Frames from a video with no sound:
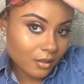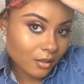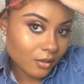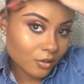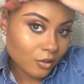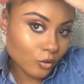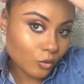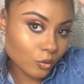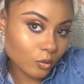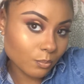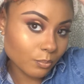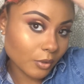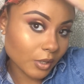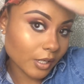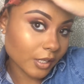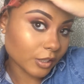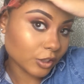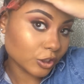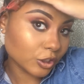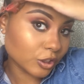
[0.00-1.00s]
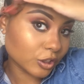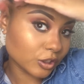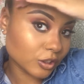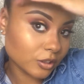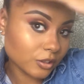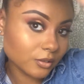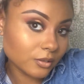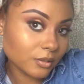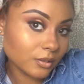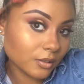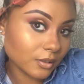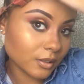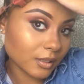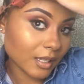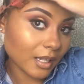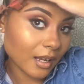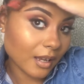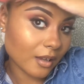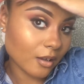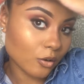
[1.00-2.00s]
toothbrush
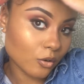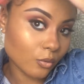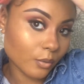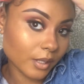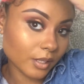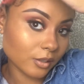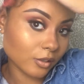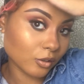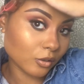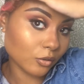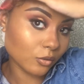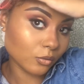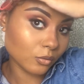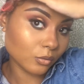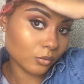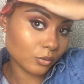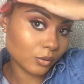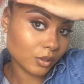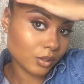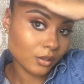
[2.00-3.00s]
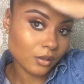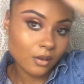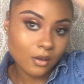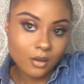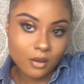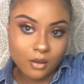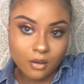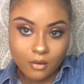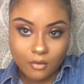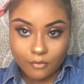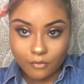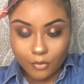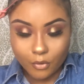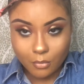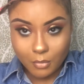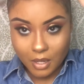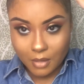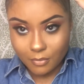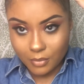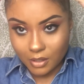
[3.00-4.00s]
that I always use for
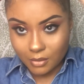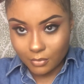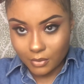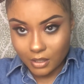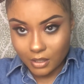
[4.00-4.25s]
my baby